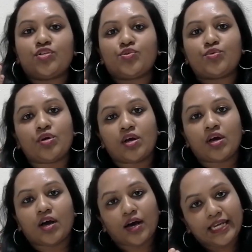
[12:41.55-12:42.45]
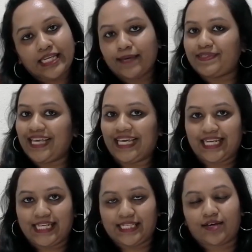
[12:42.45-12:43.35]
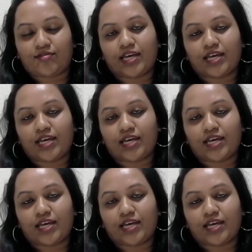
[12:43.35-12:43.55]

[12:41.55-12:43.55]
to it keeps increasing.